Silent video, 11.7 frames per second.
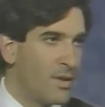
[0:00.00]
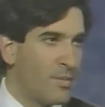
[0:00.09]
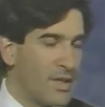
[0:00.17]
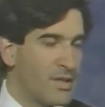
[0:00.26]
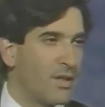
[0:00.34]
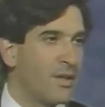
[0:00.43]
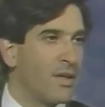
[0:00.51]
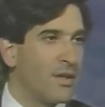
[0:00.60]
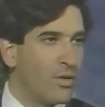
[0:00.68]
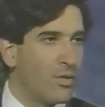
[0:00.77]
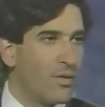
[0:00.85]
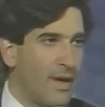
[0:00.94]
basically in
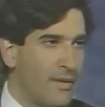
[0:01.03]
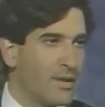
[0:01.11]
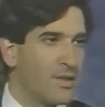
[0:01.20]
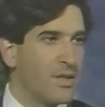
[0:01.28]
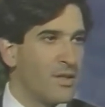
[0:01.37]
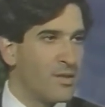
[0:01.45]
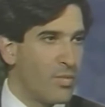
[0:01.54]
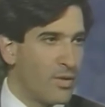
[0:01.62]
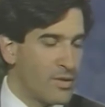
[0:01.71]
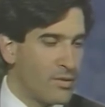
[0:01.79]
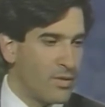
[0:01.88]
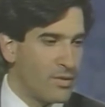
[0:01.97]
lieu of having the cities impose
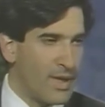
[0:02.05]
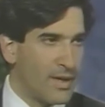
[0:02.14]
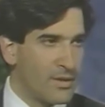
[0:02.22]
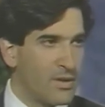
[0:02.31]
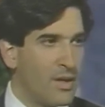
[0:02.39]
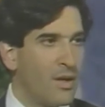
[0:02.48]
their own tax.